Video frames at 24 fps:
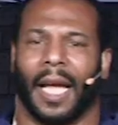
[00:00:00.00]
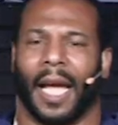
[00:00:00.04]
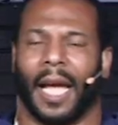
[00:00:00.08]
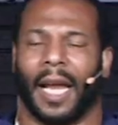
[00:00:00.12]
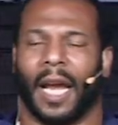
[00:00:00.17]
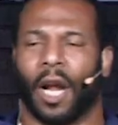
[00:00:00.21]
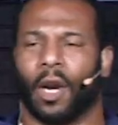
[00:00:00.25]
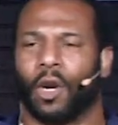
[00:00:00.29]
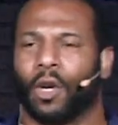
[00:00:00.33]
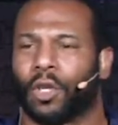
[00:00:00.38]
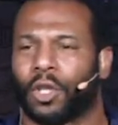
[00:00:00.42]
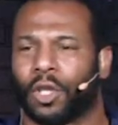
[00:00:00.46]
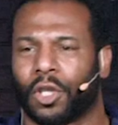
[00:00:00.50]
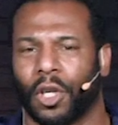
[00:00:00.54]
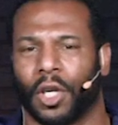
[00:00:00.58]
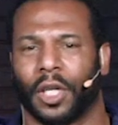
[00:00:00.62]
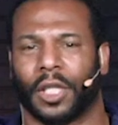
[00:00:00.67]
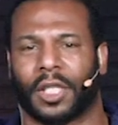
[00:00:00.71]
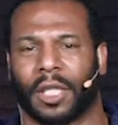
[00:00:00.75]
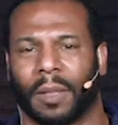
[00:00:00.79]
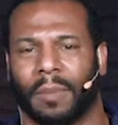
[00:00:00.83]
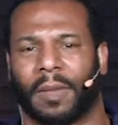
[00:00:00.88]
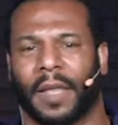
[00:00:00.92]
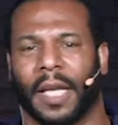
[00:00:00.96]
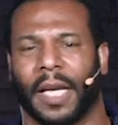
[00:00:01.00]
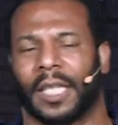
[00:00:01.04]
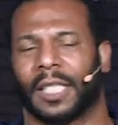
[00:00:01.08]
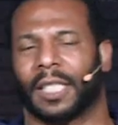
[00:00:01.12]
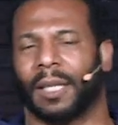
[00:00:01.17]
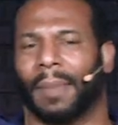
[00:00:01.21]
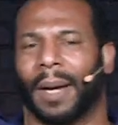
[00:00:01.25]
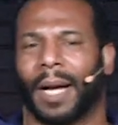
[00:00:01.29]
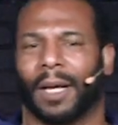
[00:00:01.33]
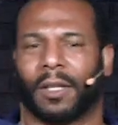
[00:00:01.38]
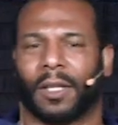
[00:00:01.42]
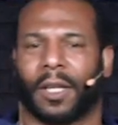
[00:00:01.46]
and understood some things
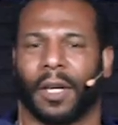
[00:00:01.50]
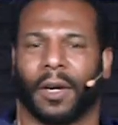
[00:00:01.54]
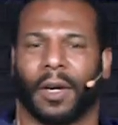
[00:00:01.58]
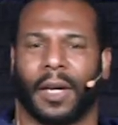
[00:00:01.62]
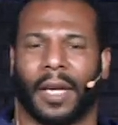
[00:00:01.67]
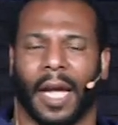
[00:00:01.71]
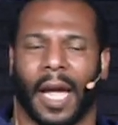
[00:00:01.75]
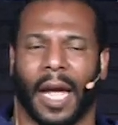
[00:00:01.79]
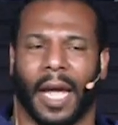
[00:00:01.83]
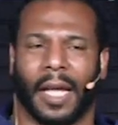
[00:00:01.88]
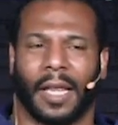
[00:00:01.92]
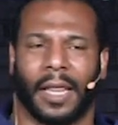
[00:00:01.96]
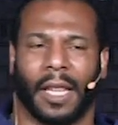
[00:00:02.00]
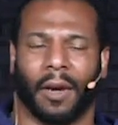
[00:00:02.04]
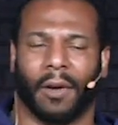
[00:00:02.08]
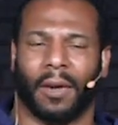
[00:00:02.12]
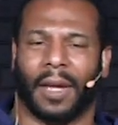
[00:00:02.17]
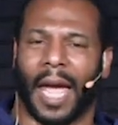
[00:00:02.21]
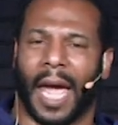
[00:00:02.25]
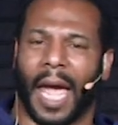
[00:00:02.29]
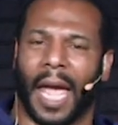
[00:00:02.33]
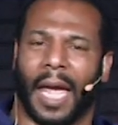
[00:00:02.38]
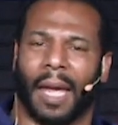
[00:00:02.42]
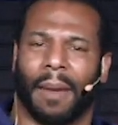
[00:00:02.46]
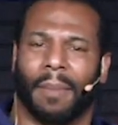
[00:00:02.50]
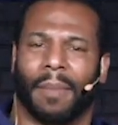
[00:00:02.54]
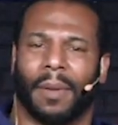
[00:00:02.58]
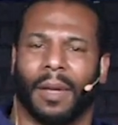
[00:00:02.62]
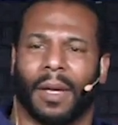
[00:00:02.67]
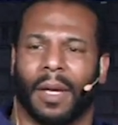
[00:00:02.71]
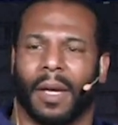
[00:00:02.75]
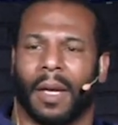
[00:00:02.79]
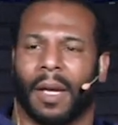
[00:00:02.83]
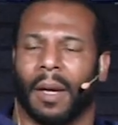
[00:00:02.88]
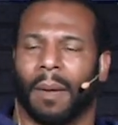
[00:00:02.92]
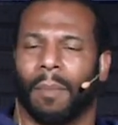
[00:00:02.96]
about their game
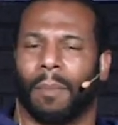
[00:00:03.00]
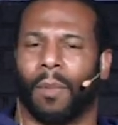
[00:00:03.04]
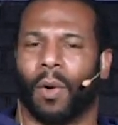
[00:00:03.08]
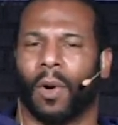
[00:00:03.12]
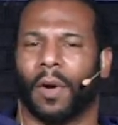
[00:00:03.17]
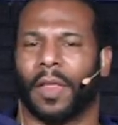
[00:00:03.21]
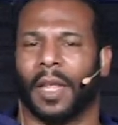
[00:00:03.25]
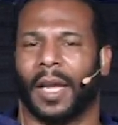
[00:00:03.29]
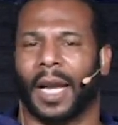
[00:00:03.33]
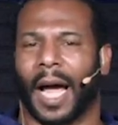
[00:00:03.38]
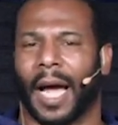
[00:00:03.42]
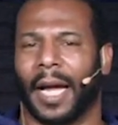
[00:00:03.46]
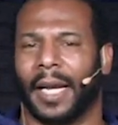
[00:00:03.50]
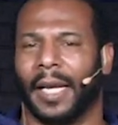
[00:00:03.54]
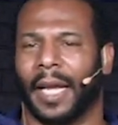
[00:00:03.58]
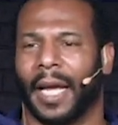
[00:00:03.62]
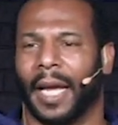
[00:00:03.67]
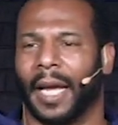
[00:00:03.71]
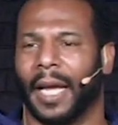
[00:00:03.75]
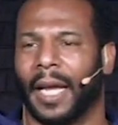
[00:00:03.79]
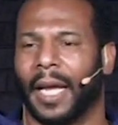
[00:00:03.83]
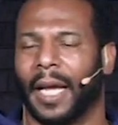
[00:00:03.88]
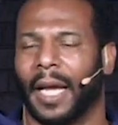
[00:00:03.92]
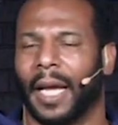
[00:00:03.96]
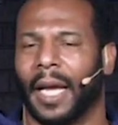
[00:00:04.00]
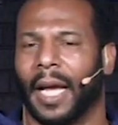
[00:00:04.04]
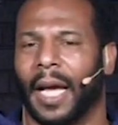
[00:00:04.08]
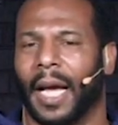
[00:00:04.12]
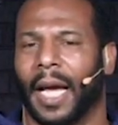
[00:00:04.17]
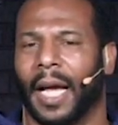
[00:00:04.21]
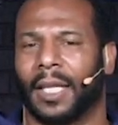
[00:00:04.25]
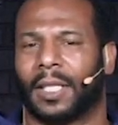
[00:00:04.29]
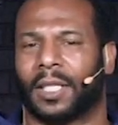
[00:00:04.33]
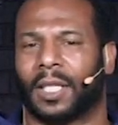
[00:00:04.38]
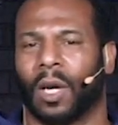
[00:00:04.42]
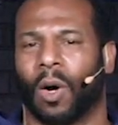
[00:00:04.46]
more than I did.
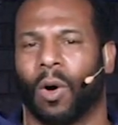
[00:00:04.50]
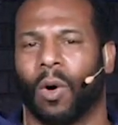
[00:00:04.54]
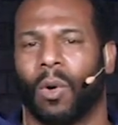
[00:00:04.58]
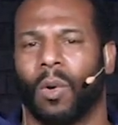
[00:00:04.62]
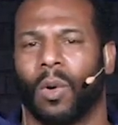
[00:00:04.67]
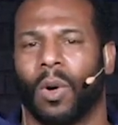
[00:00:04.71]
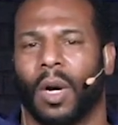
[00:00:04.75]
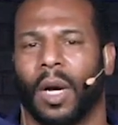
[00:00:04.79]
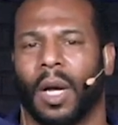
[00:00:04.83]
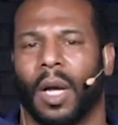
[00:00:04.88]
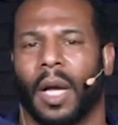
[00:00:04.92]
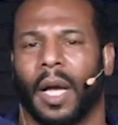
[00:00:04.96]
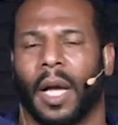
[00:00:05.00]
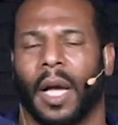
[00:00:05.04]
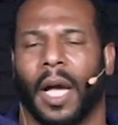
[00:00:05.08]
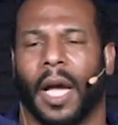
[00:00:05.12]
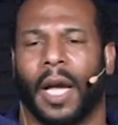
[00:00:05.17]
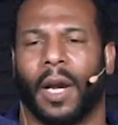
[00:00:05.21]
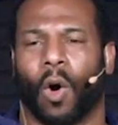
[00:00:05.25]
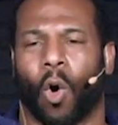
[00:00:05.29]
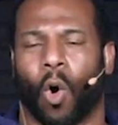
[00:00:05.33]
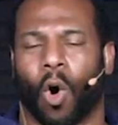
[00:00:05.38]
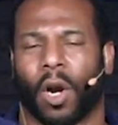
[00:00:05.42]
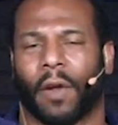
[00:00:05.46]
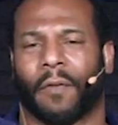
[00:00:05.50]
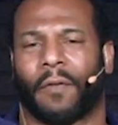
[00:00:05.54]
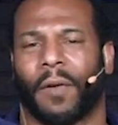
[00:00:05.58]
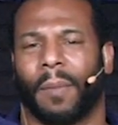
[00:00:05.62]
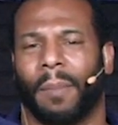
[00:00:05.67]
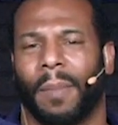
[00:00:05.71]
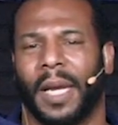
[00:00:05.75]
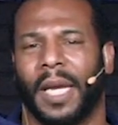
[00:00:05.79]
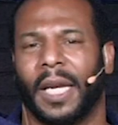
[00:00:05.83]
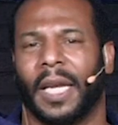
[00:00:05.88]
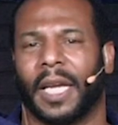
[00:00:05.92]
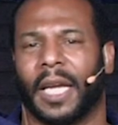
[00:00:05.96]
And so in order for
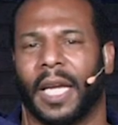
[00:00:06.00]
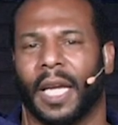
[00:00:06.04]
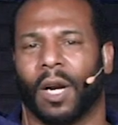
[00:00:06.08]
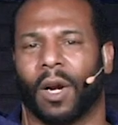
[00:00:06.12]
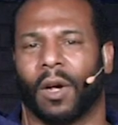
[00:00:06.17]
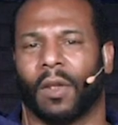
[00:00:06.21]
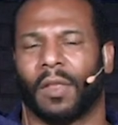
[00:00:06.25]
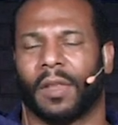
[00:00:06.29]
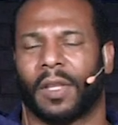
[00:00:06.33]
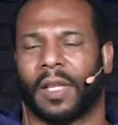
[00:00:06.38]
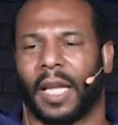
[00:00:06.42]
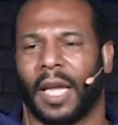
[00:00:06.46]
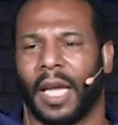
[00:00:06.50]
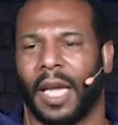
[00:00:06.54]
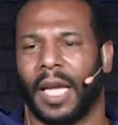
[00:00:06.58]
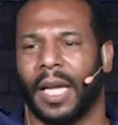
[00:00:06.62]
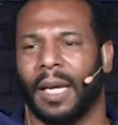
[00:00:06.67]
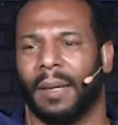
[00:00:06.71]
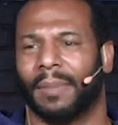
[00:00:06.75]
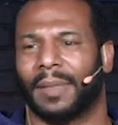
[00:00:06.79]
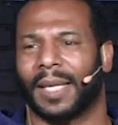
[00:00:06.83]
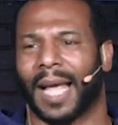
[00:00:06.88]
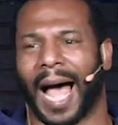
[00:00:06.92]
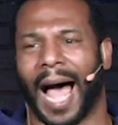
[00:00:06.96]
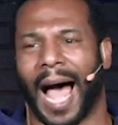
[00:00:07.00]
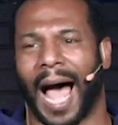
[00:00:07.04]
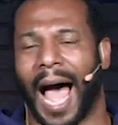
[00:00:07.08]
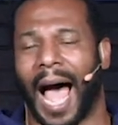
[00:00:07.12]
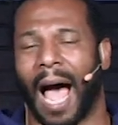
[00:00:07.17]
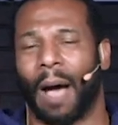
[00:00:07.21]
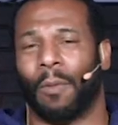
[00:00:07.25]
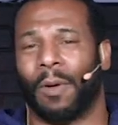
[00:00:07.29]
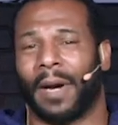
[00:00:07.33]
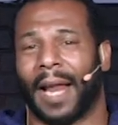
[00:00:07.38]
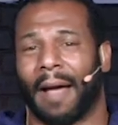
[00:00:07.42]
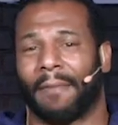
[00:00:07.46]
me to get on teams,
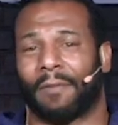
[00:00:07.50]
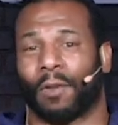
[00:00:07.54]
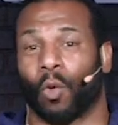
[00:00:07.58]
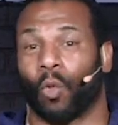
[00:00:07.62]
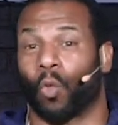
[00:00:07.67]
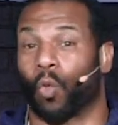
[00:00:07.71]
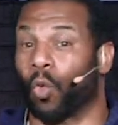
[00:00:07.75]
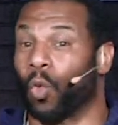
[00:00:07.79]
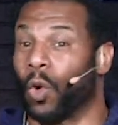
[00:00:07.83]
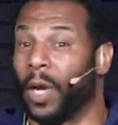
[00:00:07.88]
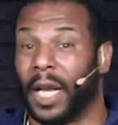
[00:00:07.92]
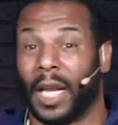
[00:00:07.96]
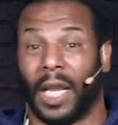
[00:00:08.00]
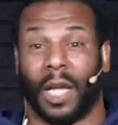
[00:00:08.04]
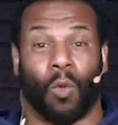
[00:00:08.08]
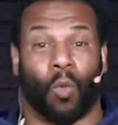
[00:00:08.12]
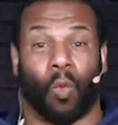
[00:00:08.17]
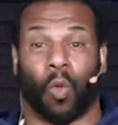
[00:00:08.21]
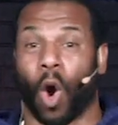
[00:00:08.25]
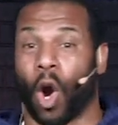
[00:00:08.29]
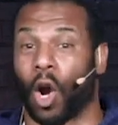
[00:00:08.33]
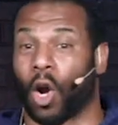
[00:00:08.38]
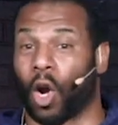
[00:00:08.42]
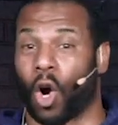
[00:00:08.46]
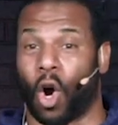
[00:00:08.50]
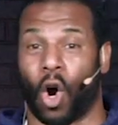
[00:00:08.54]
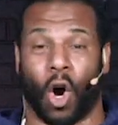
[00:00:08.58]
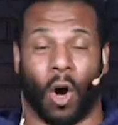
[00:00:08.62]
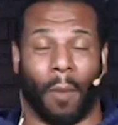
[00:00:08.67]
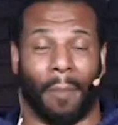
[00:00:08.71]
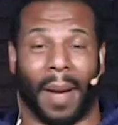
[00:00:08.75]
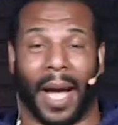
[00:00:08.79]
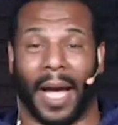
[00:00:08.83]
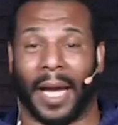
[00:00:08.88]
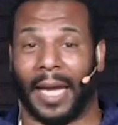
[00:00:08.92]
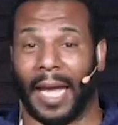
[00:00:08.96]
I would have to really work
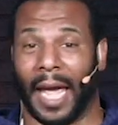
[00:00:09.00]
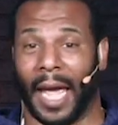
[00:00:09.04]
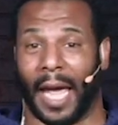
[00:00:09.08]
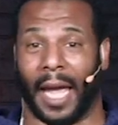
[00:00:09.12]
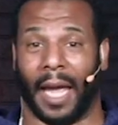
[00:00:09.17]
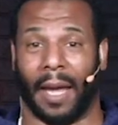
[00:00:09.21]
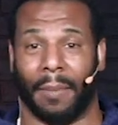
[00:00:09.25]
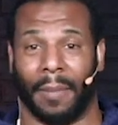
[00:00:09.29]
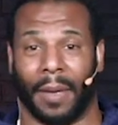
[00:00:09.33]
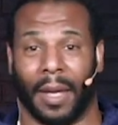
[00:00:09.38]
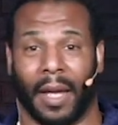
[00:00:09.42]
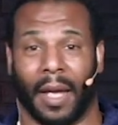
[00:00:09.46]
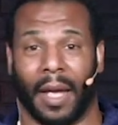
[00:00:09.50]
on my game.